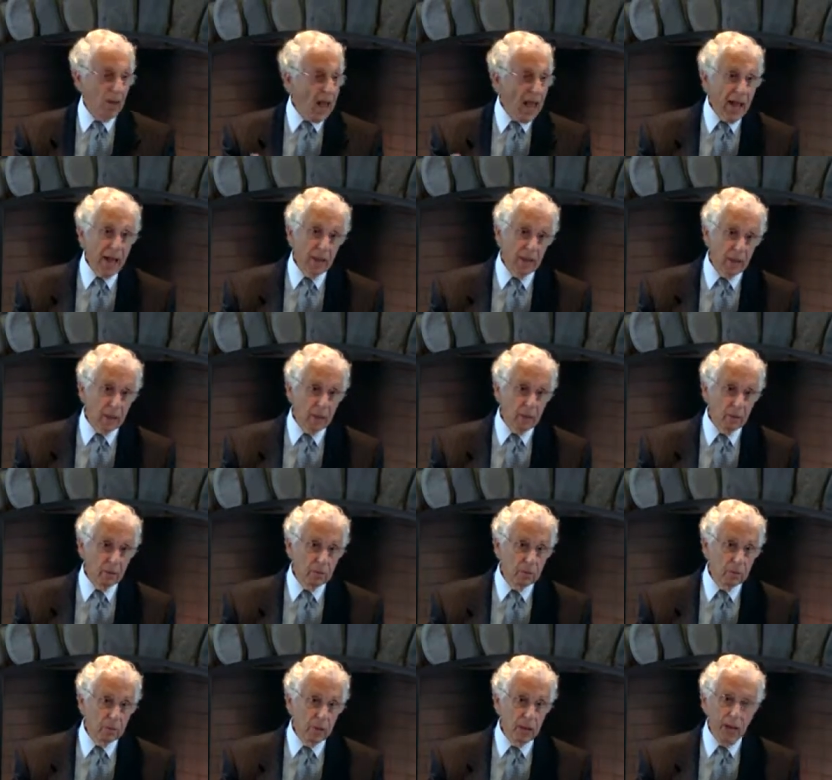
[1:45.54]
anger,
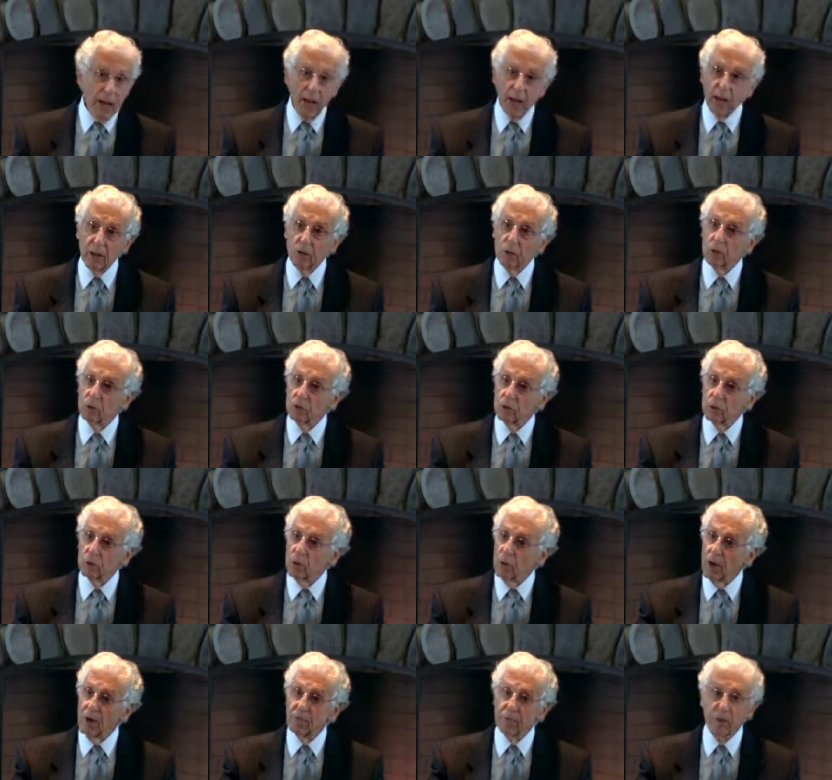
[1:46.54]
and
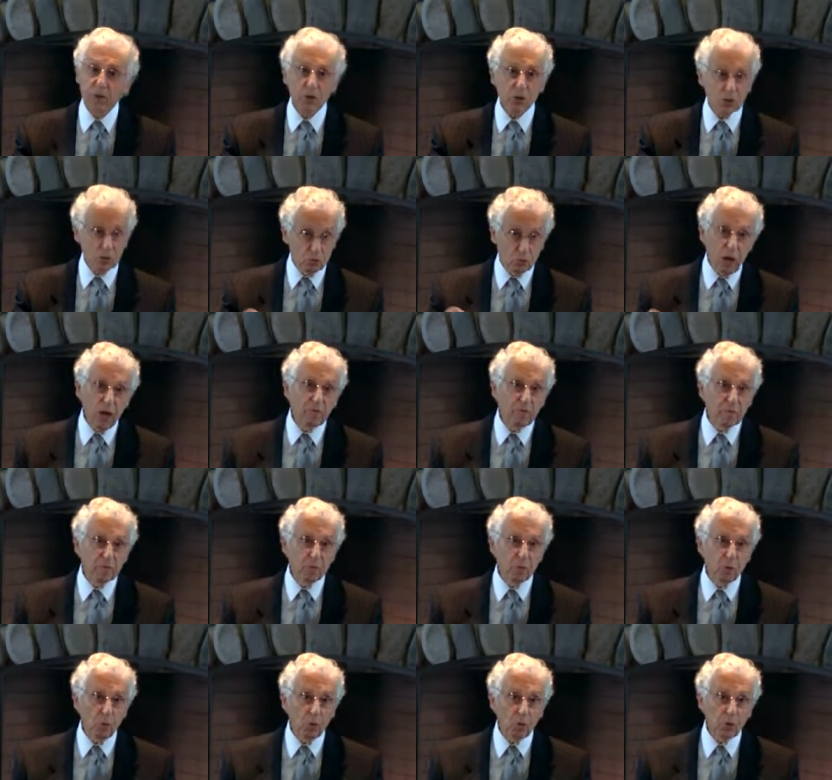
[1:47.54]
you have it as a
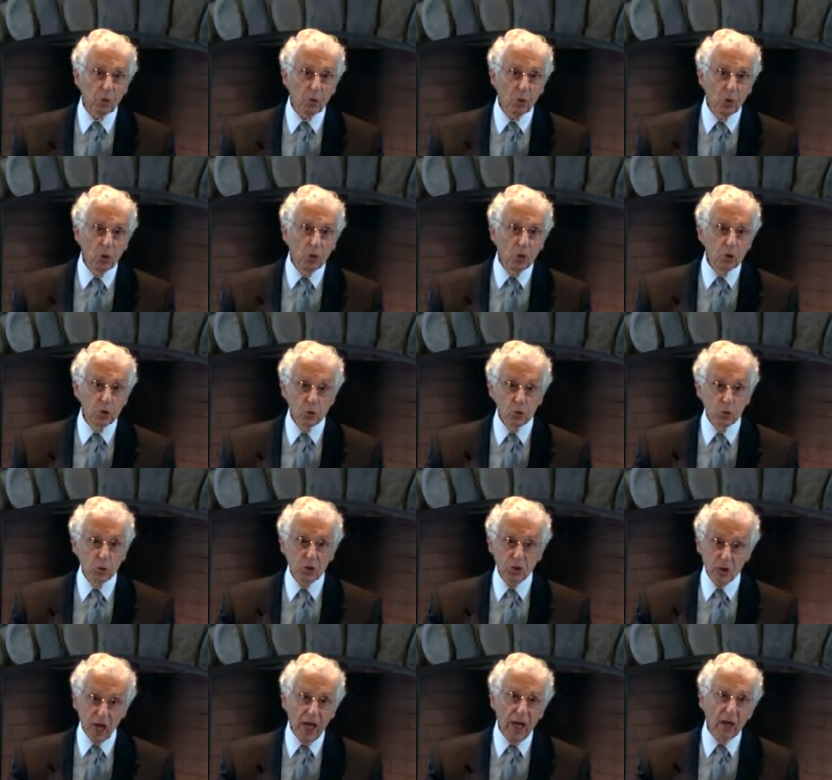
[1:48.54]
driving force to
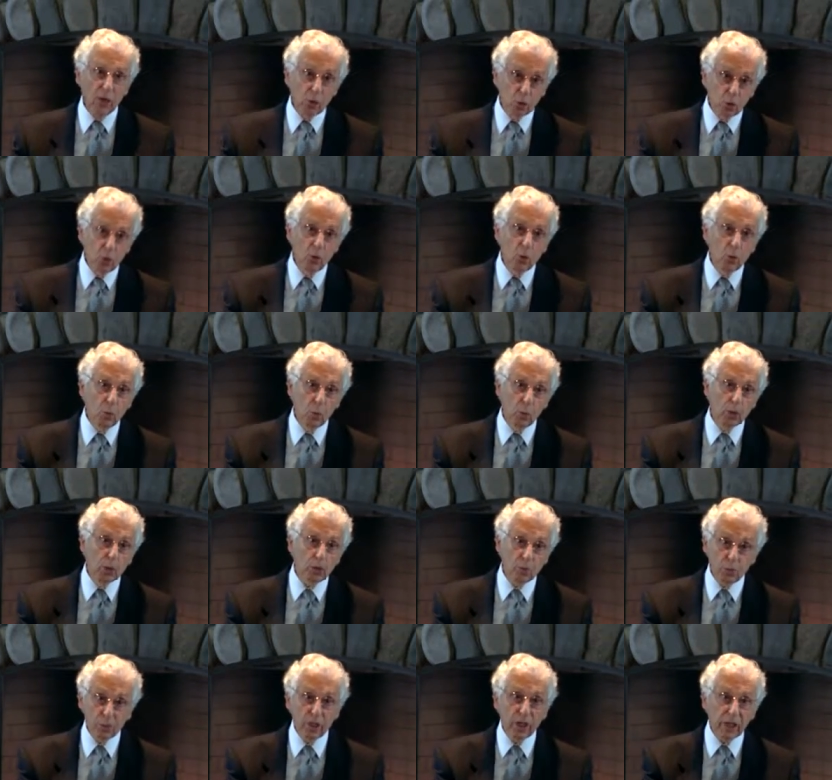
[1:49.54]
say and do
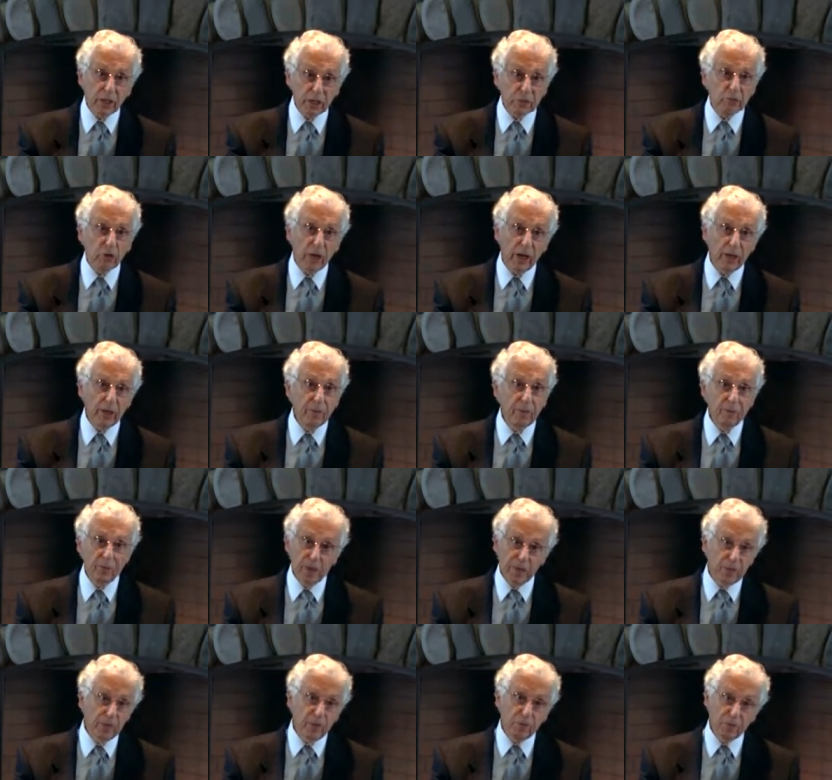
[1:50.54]
what you think is right,
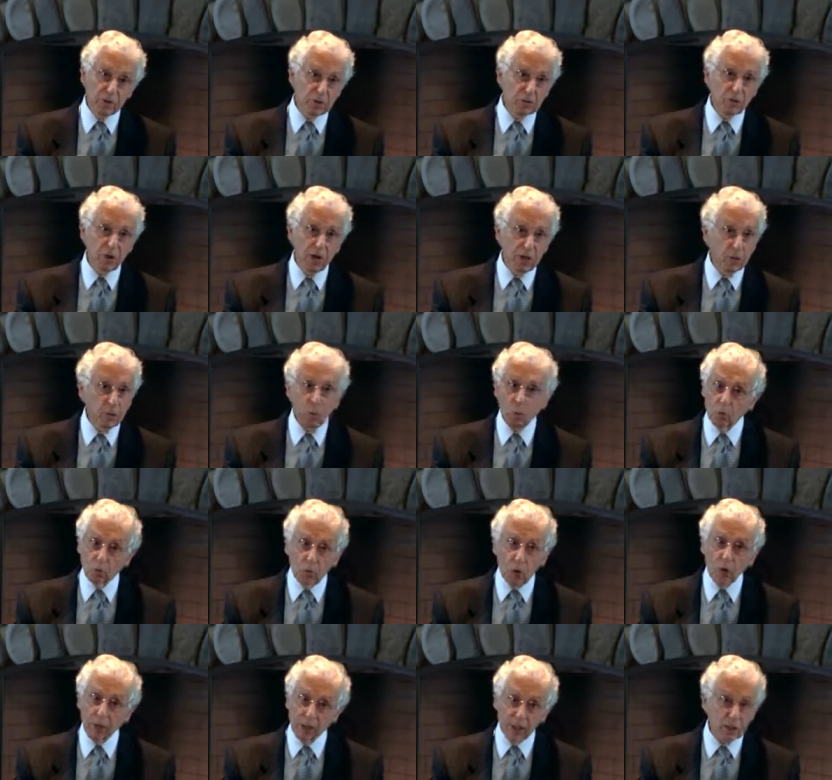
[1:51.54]
even if it's right or
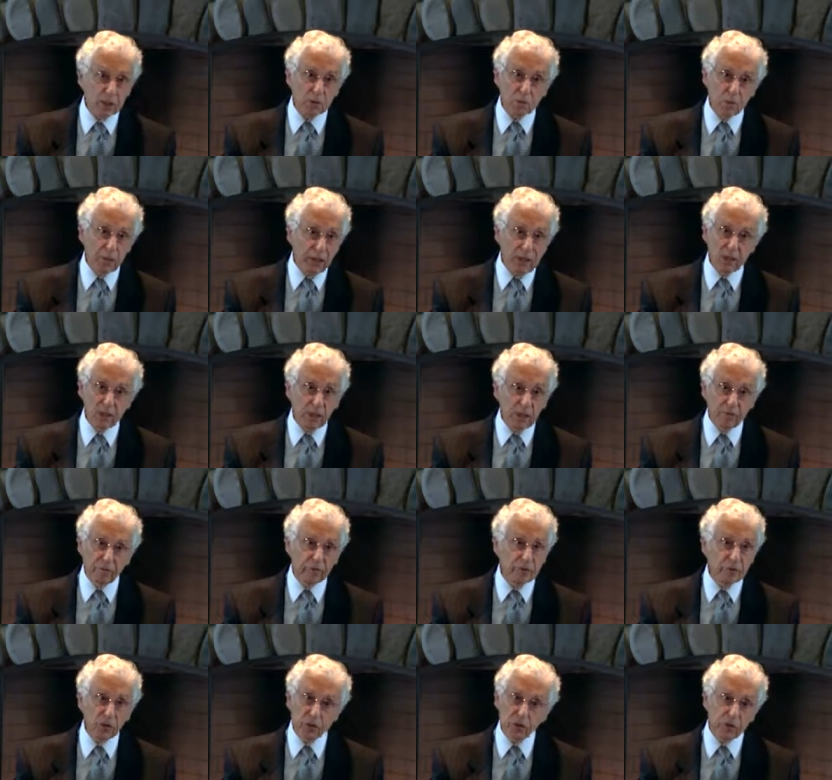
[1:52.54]
wrong, it doesn't make any
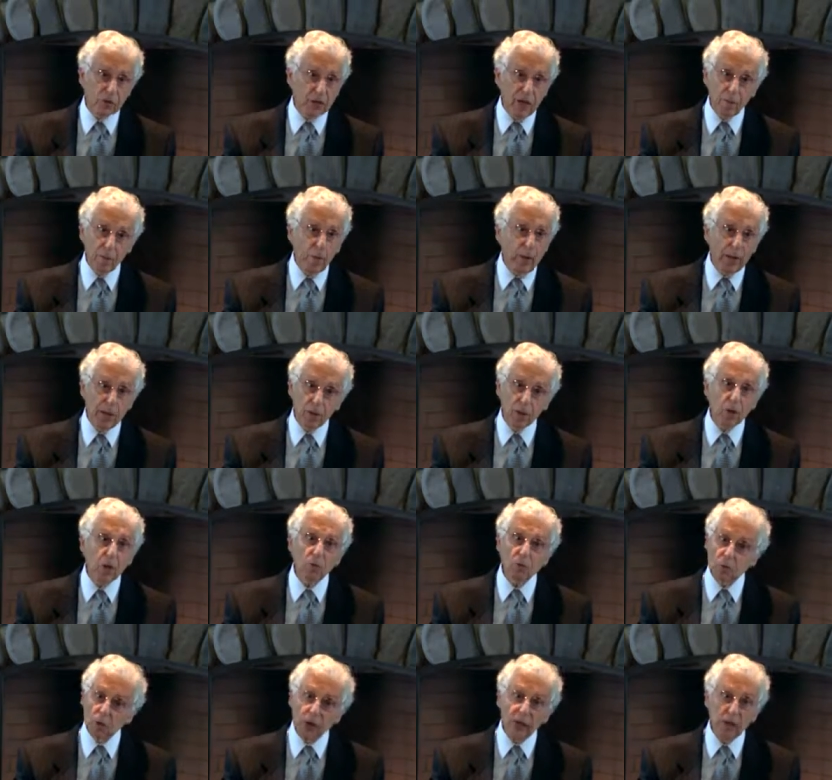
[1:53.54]
difference. It's the same way
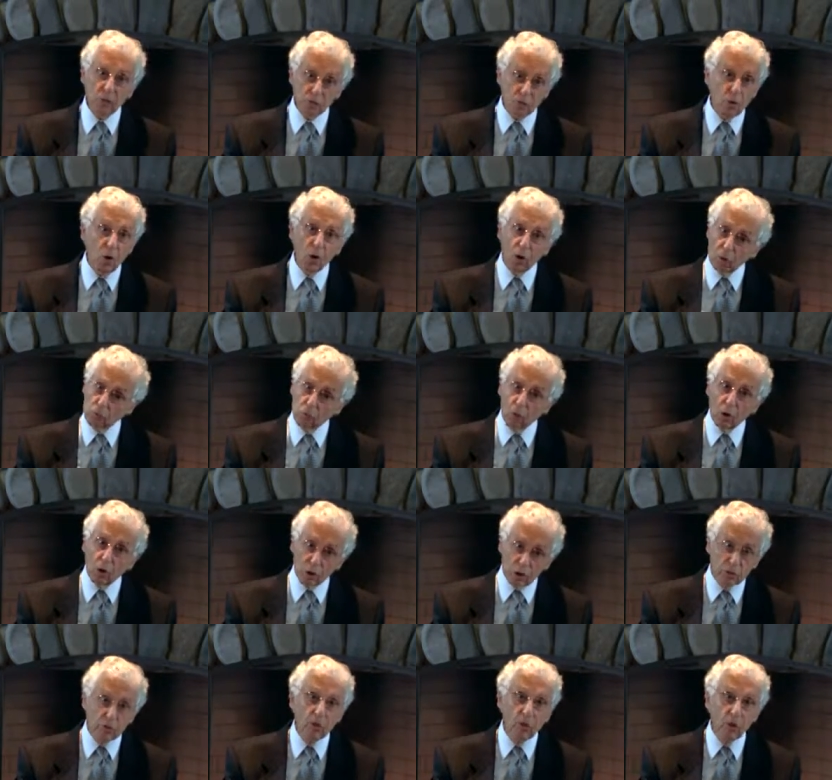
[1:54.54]
right is wrong and
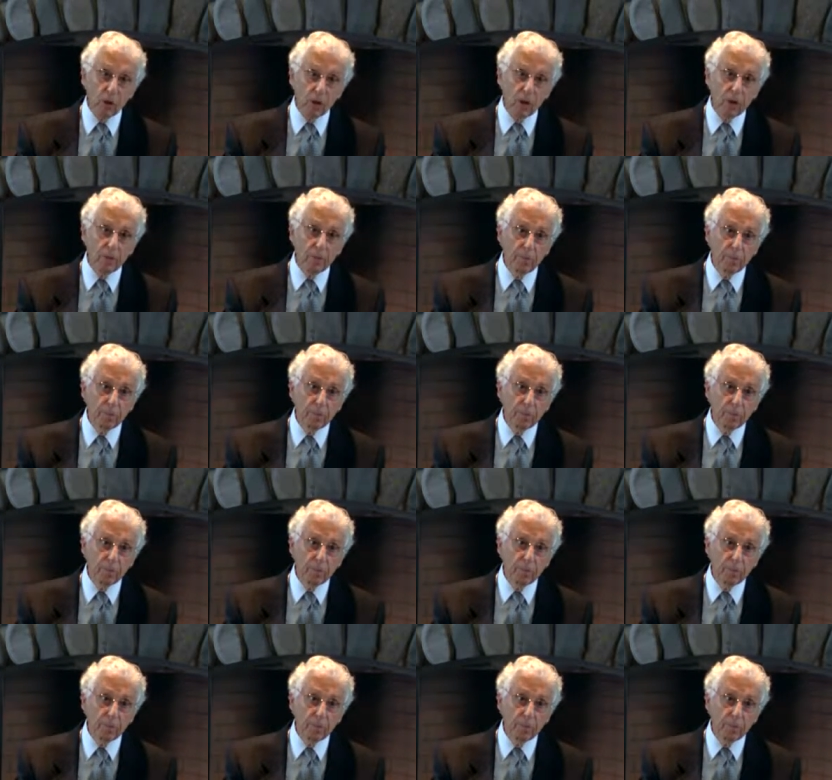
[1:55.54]
wrong is wrong.